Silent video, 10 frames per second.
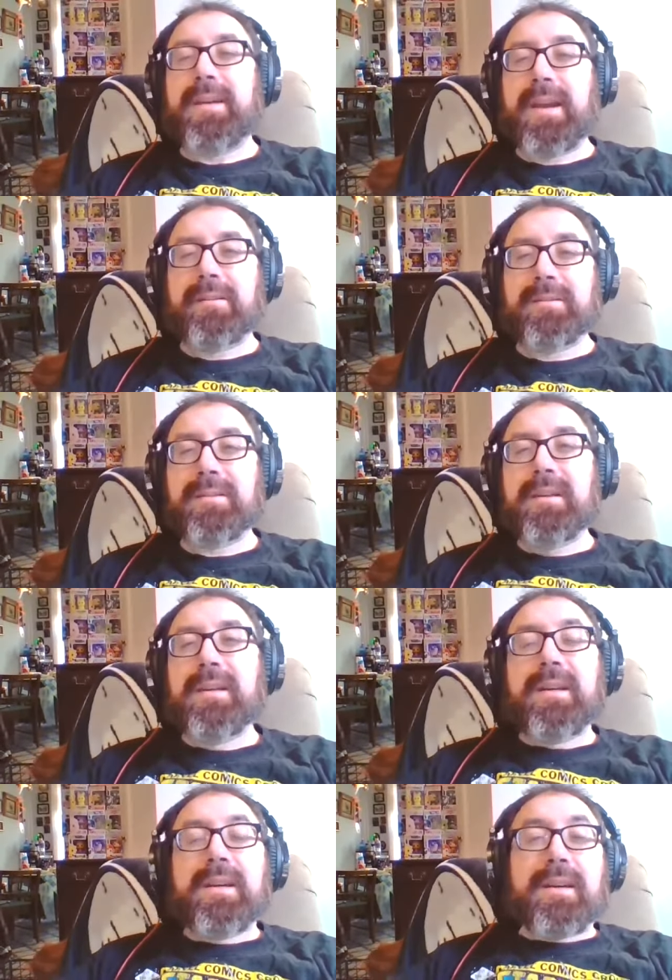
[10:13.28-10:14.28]
the house.
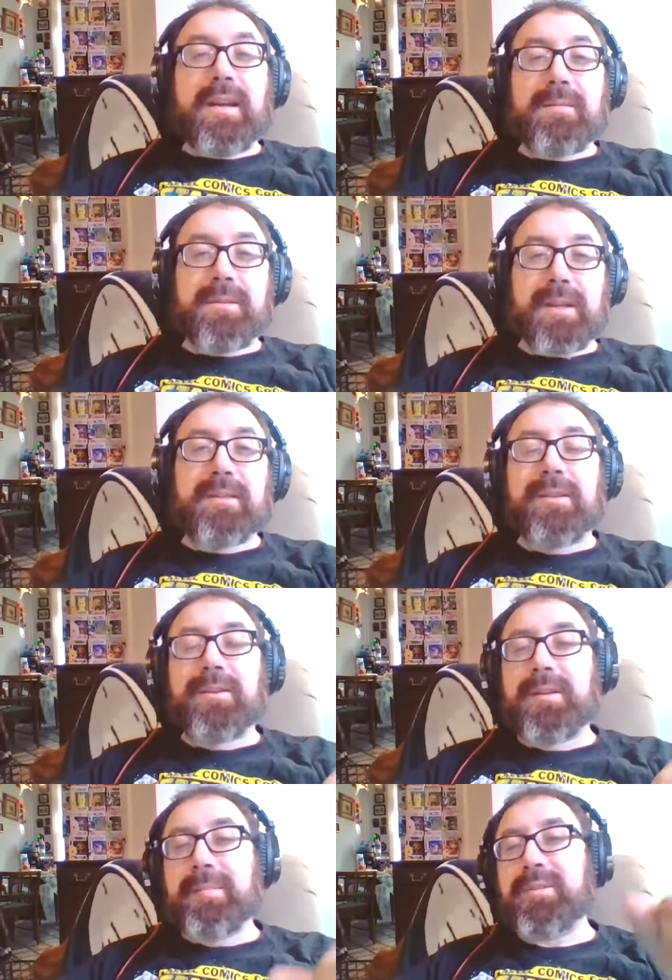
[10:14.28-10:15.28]
And then once I got to the
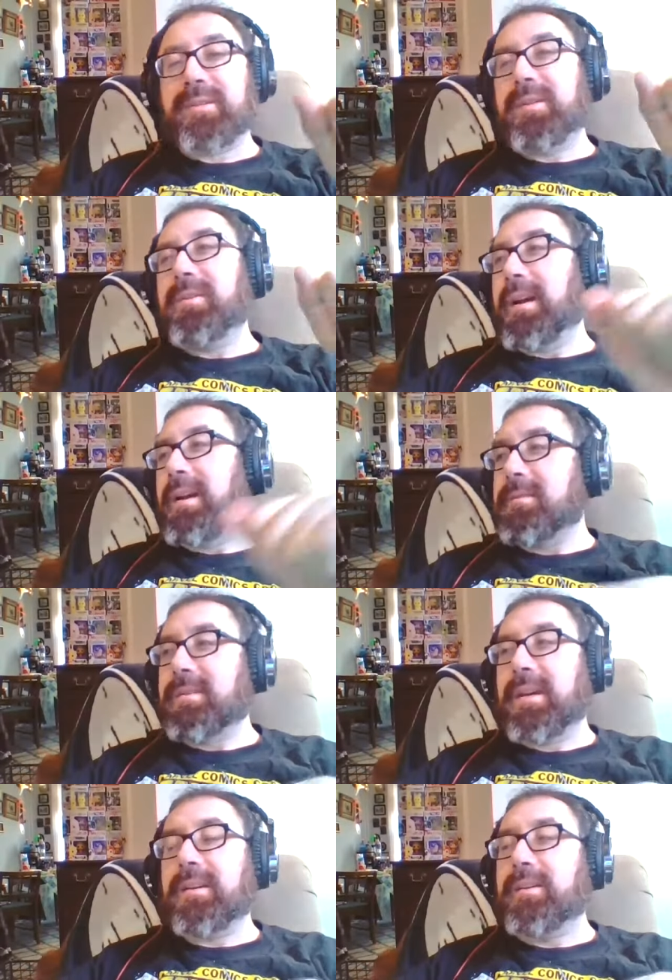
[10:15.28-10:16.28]
third episode, I was
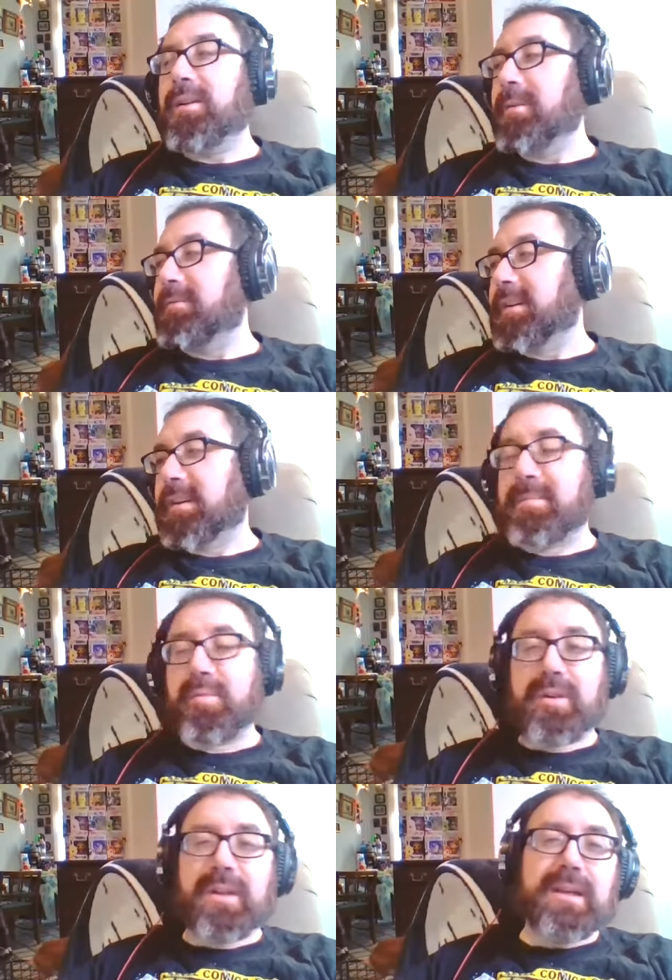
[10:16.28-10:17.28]
like, you know what, fuck it, I'm
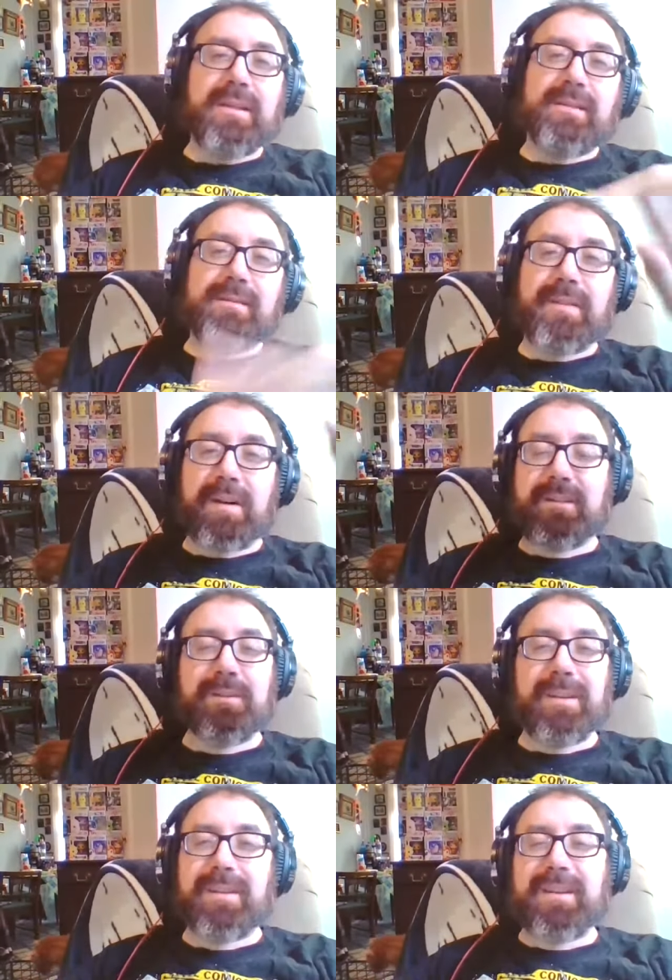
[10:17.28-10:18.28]
all in. Fuck
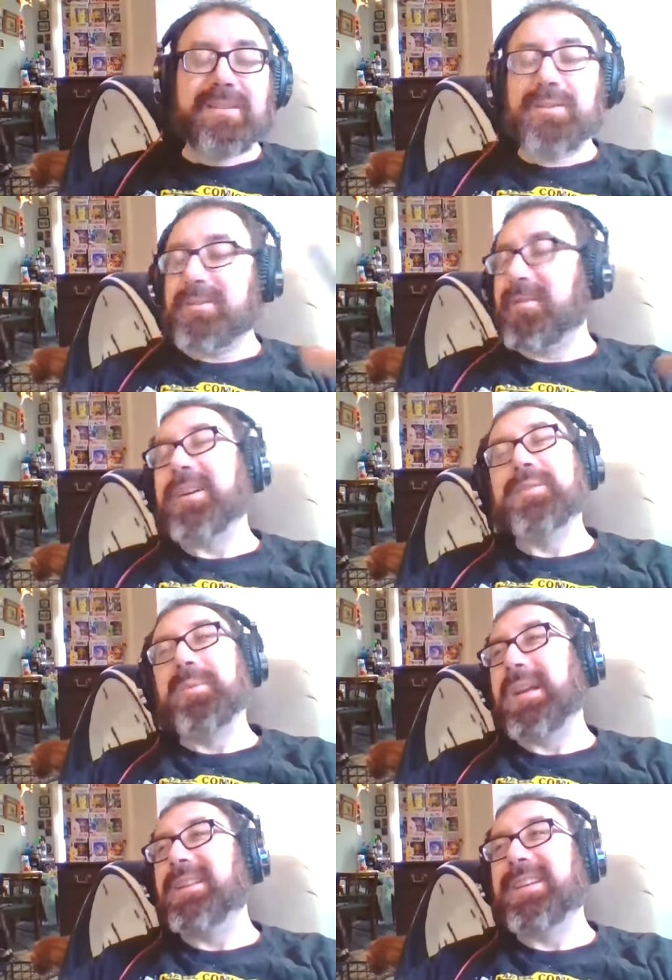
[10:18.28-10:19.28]
doing, th- dude, fuck
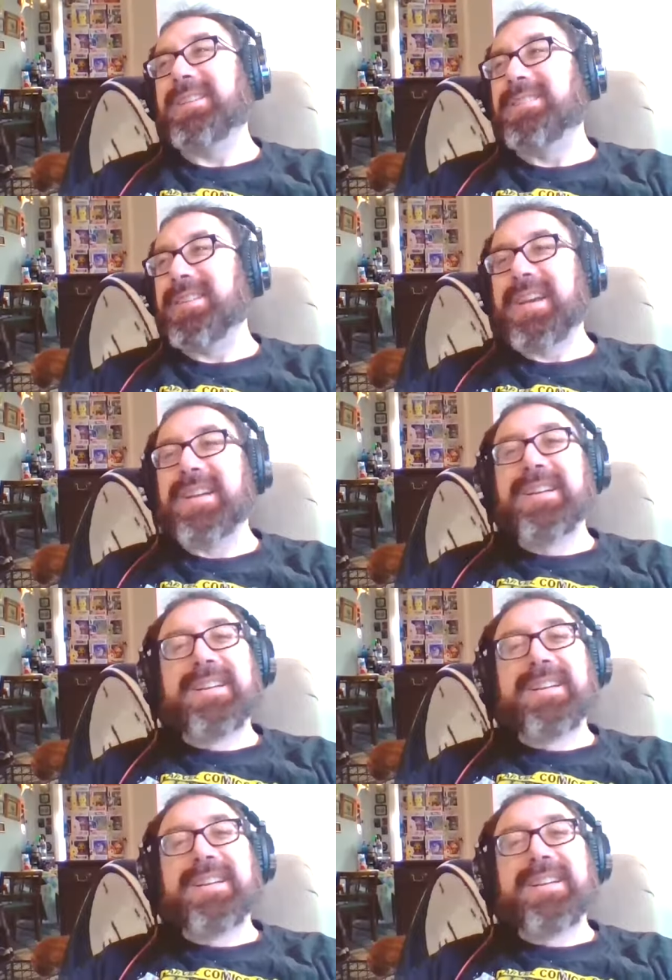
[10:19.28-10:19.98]
doing anything else today